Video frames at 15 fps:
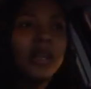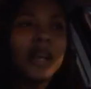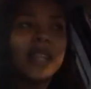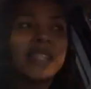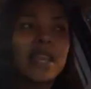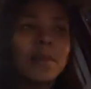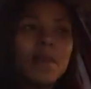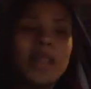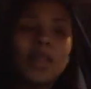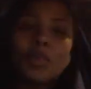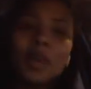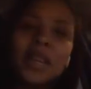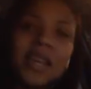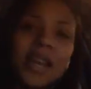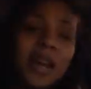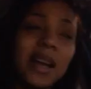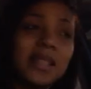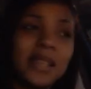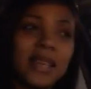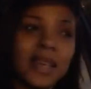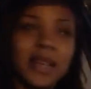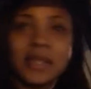It took me three
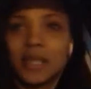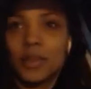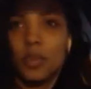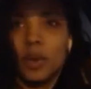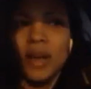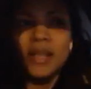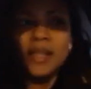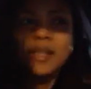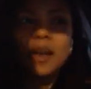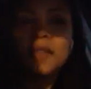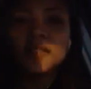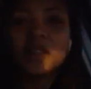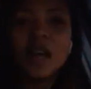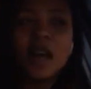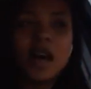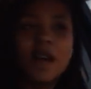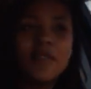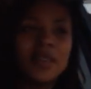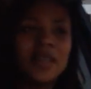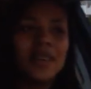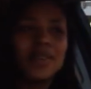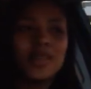years to get to the point of self love
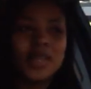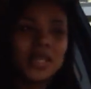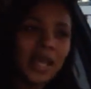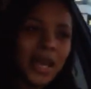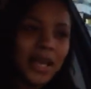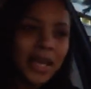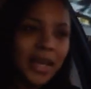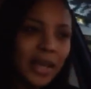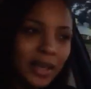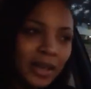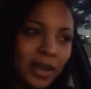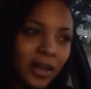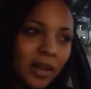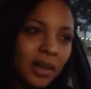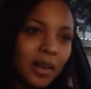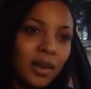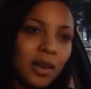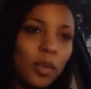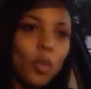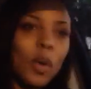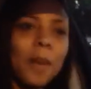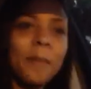and understanding
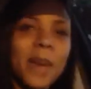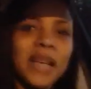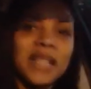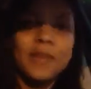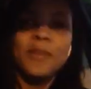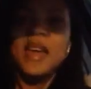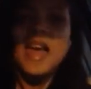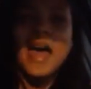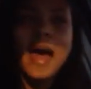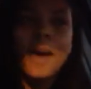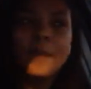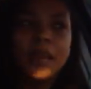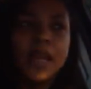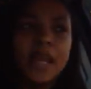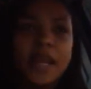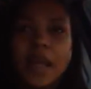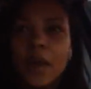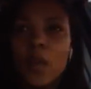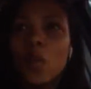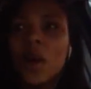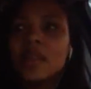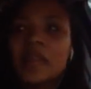what makes me happy
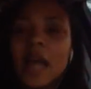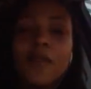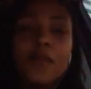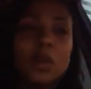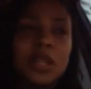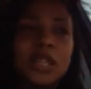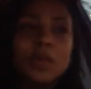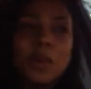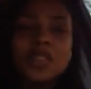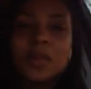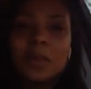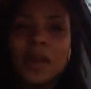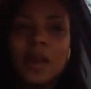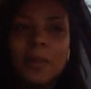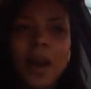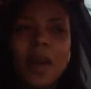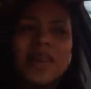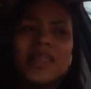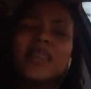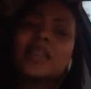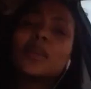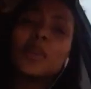and what life really is supposed to be about.
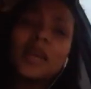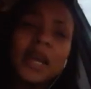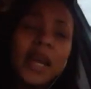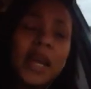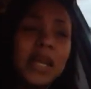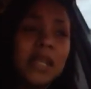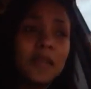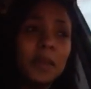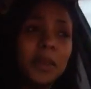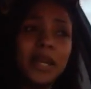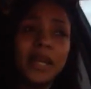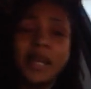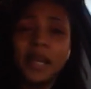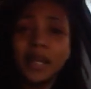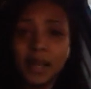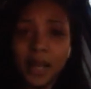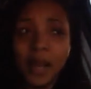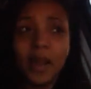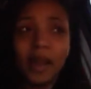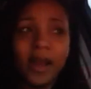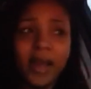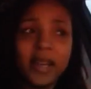It took three years for me to get
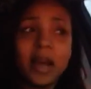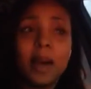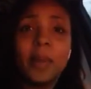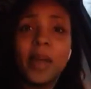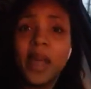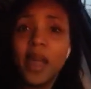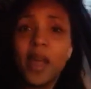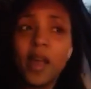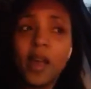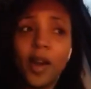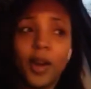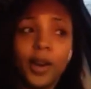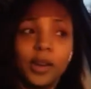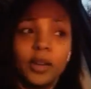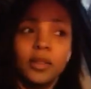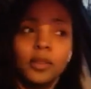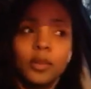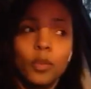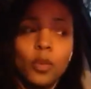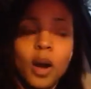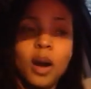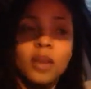there, and I'm here
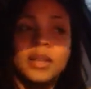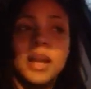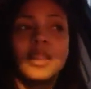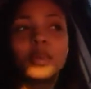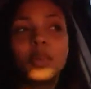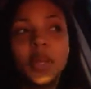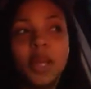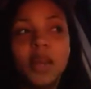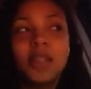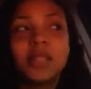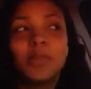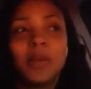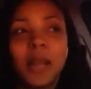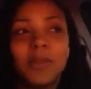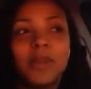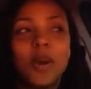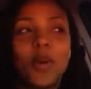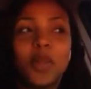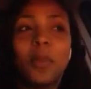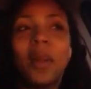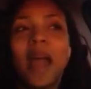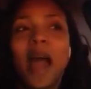well, not three years, but I've been
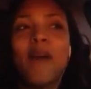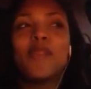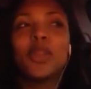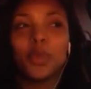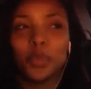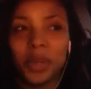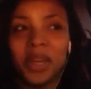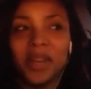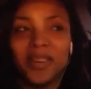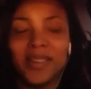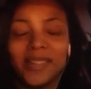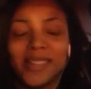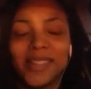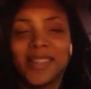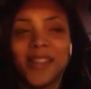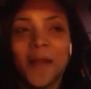on the path for three years.